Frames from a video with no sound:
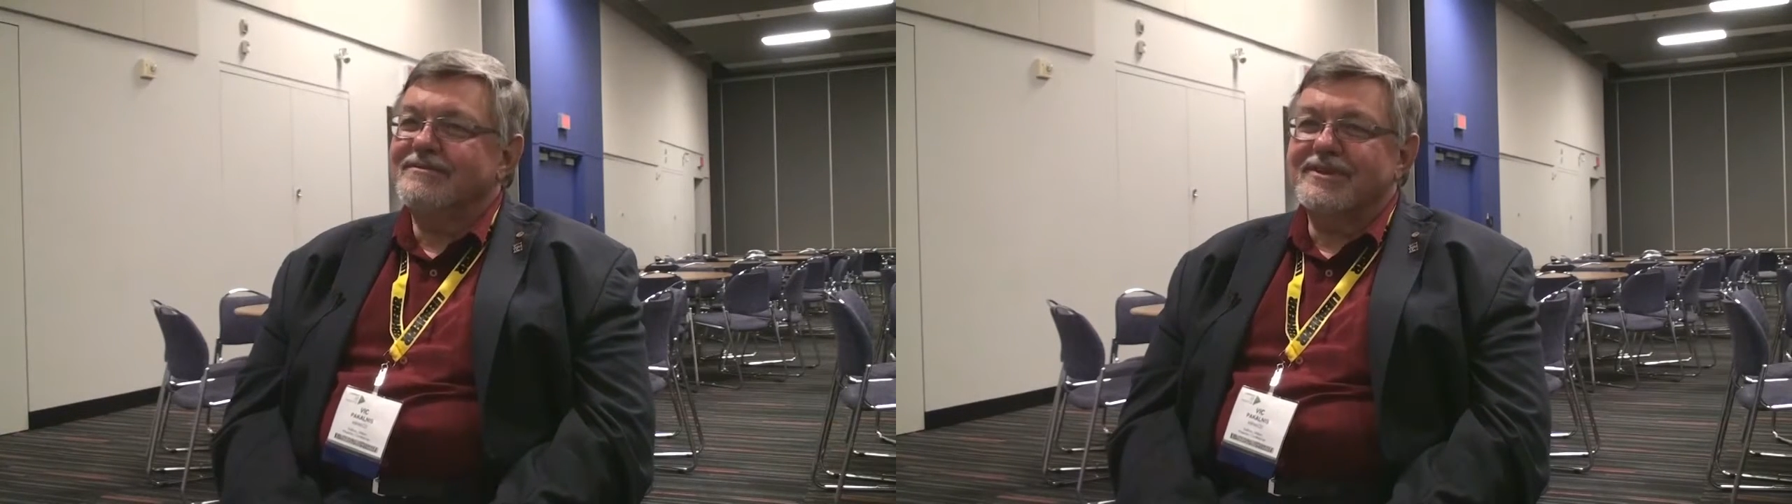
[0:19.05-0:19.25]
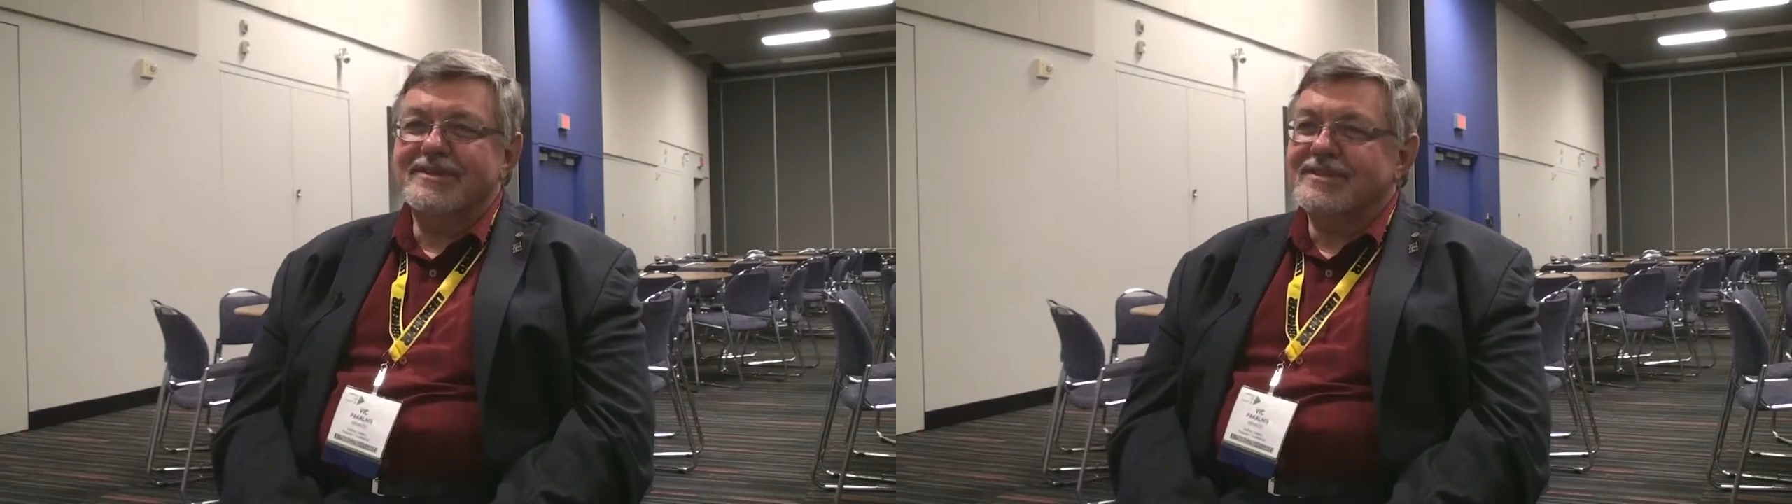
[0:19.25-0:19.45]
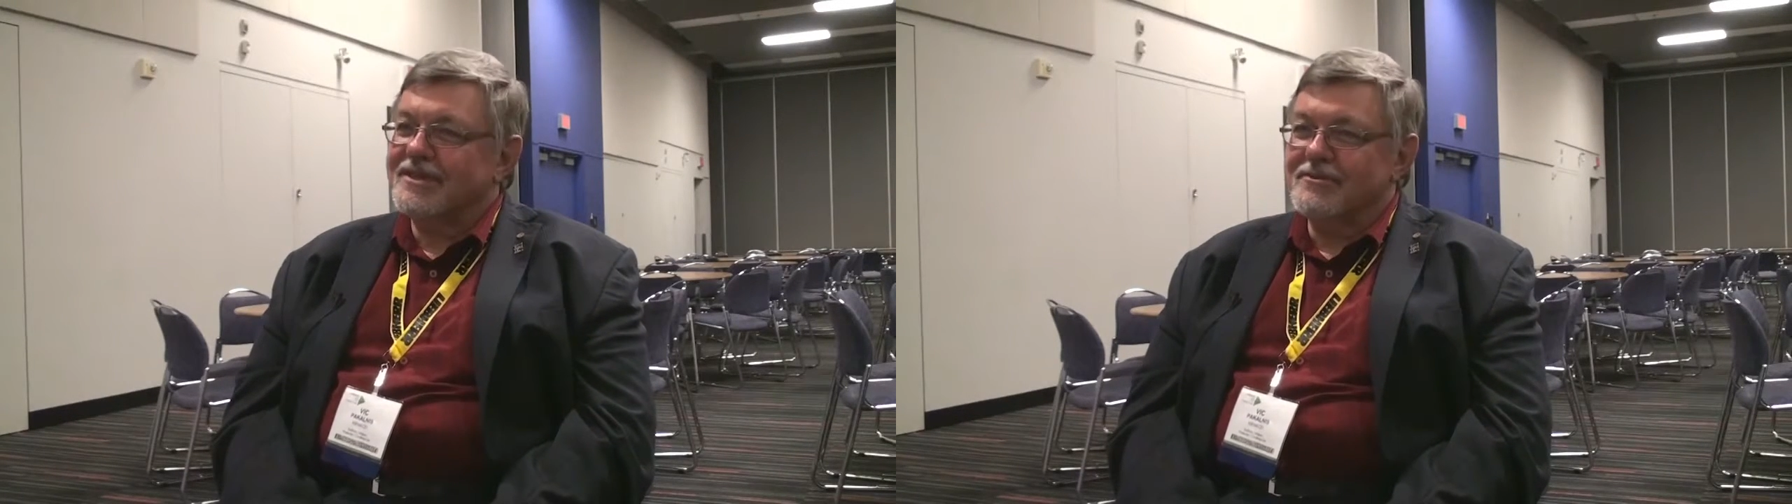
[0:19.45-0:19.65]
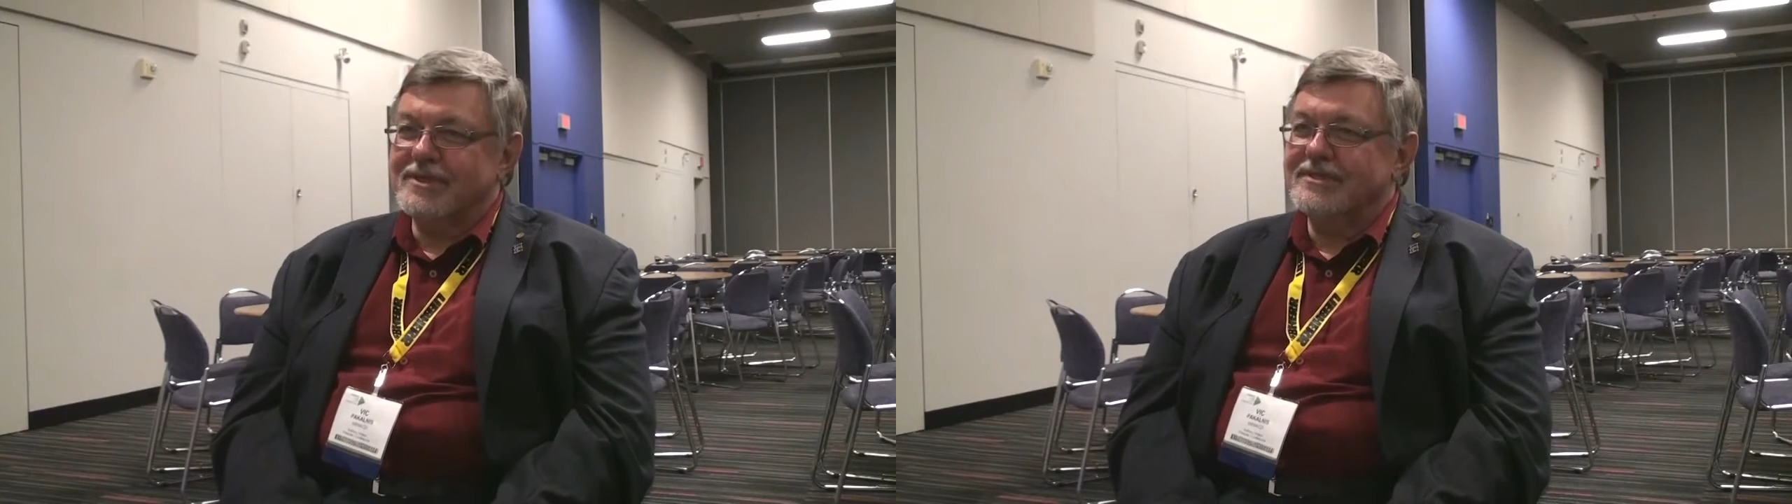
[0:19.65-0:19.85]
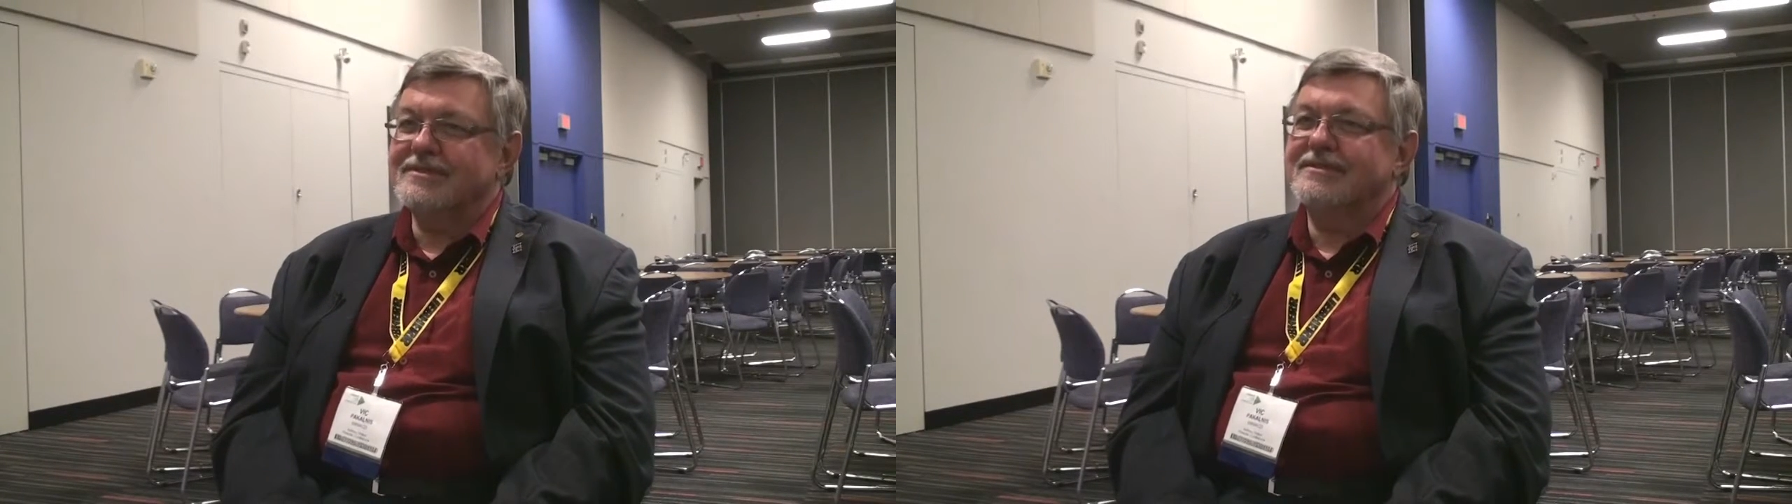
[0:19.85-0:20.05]
various other
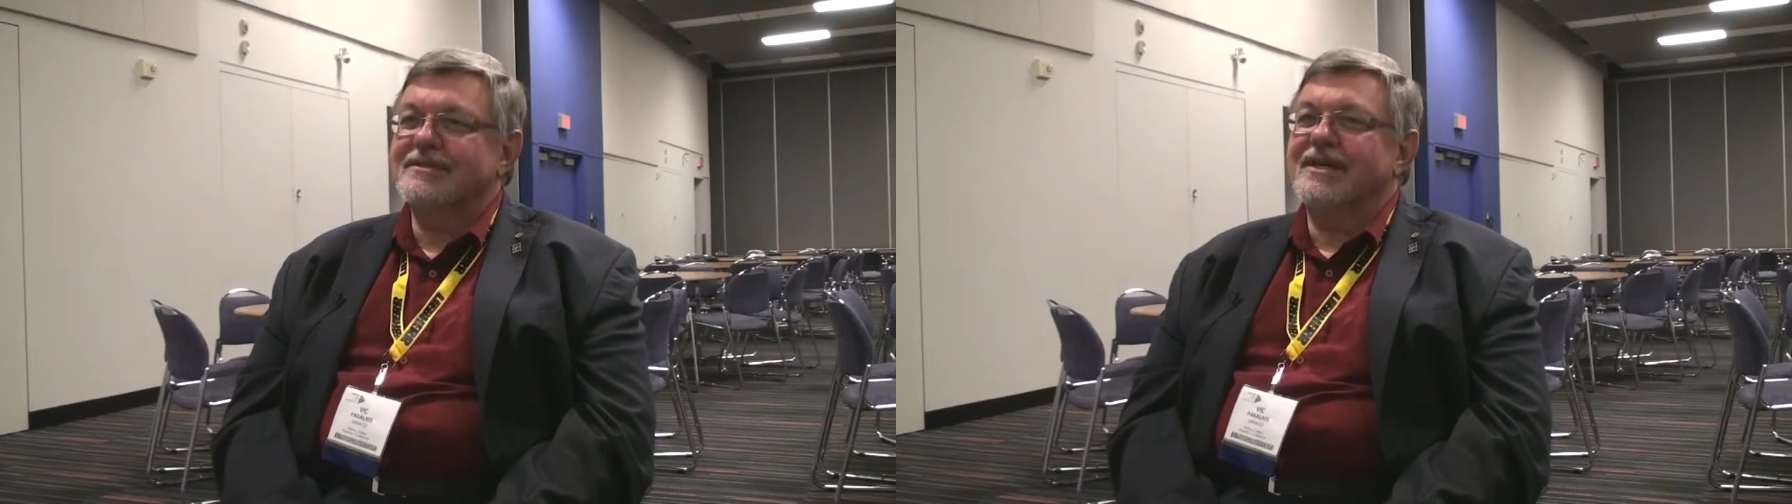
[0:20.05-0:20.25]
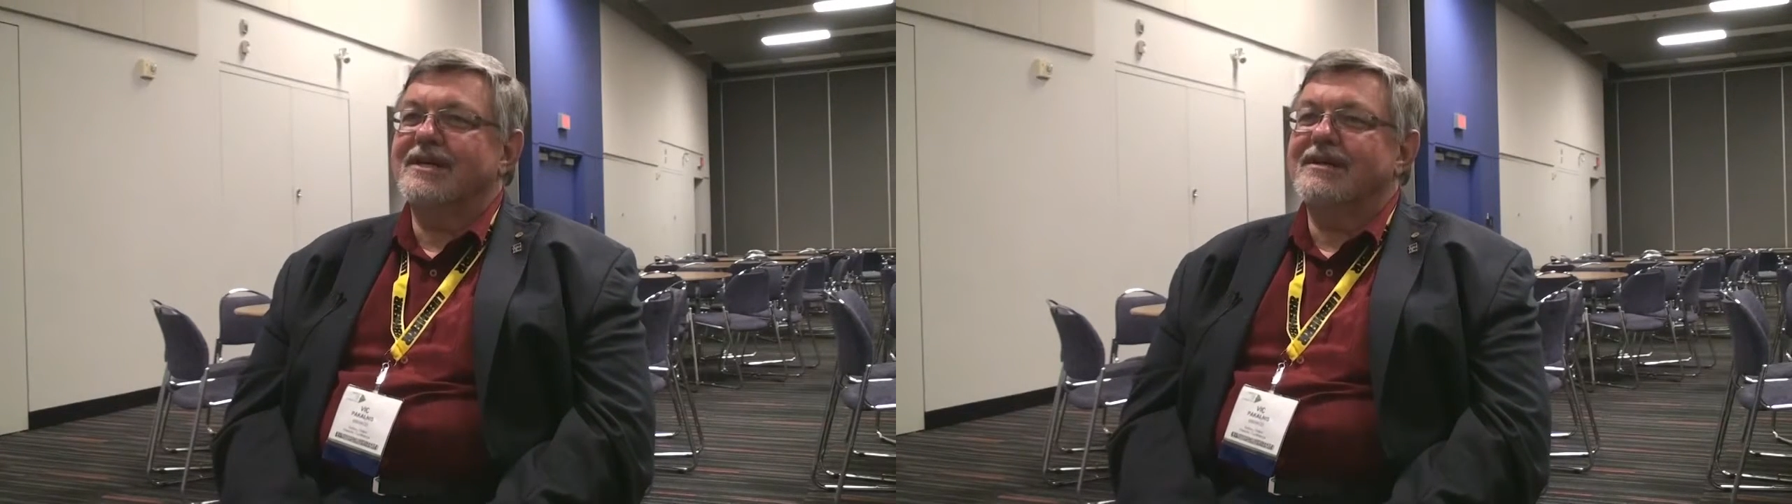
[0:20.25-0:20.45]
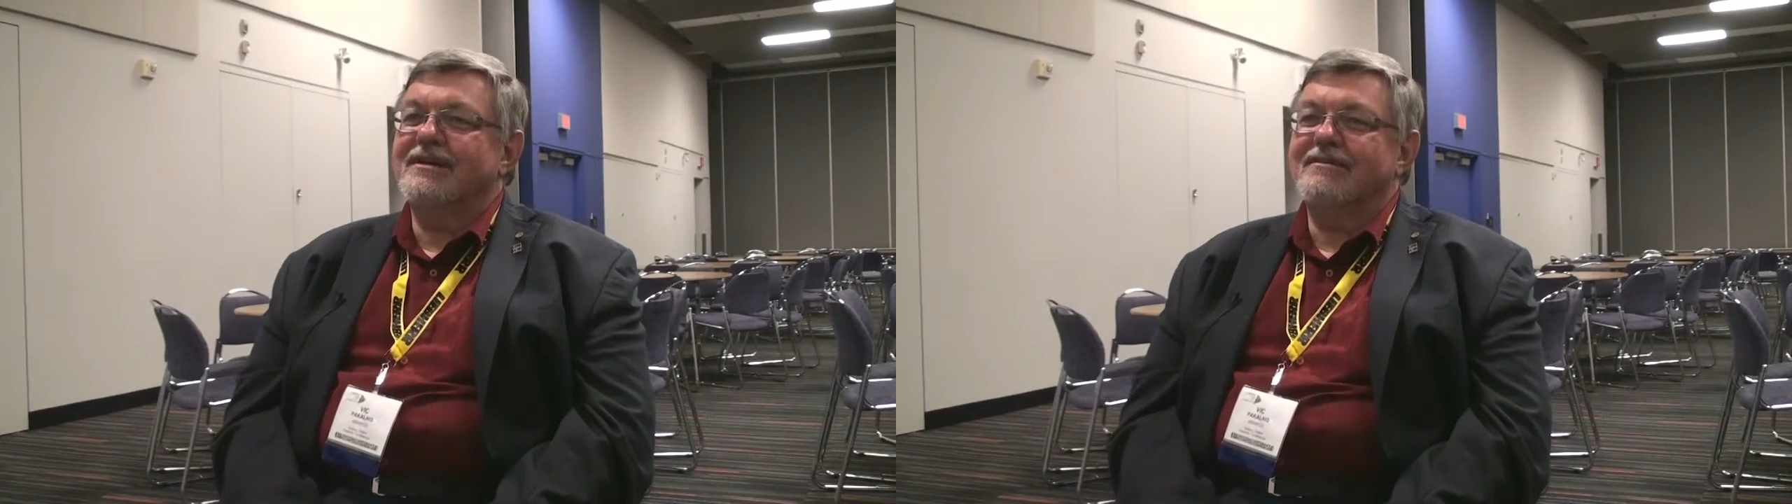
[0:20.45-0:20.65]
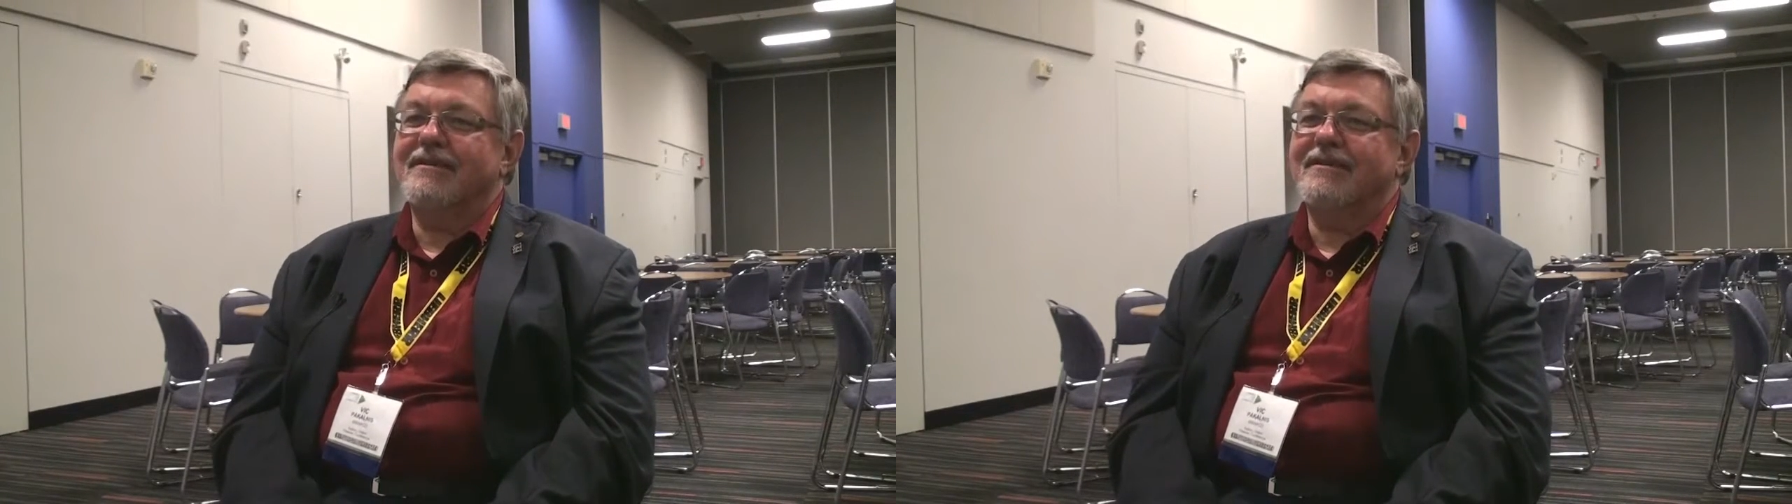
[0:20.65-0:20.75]
ones uh,